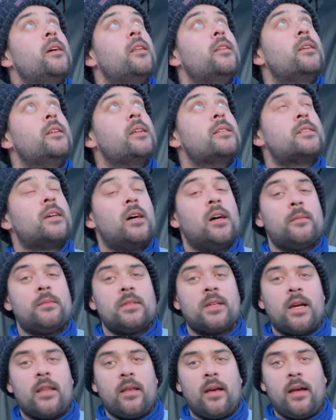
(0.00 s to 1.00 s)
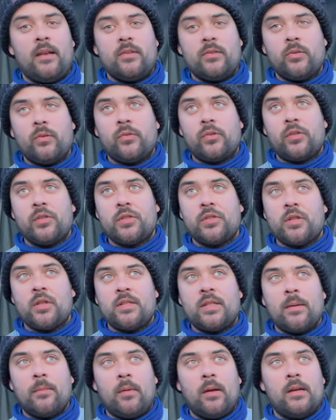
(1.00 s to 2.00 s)
Nearly time to get the head torches and the
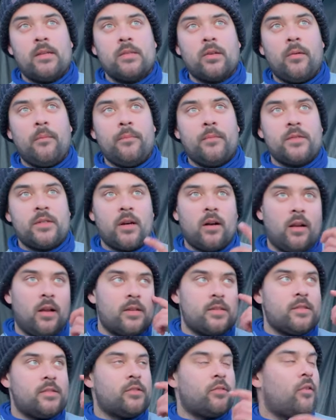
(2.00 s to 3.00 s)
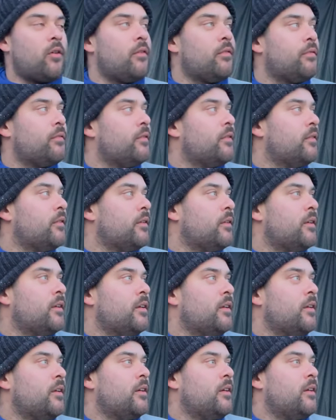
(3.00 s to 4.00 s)
tip lights on. Sunglasses are off.
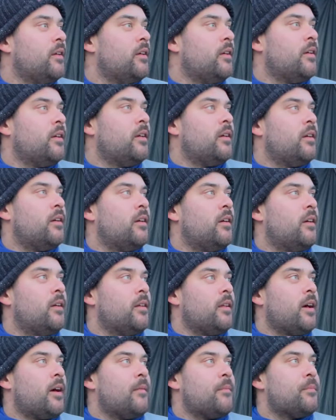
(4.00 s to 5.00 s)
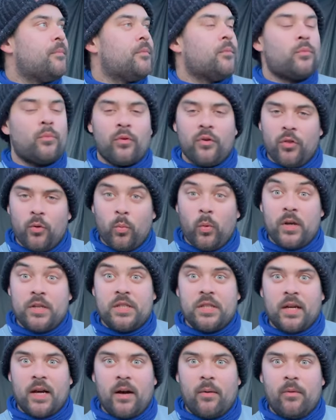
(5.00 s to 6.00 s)
And yeah, we're in the
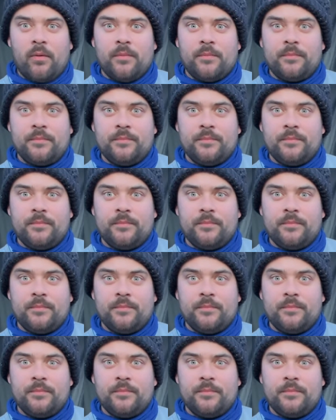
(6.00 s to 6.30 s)
witching hour.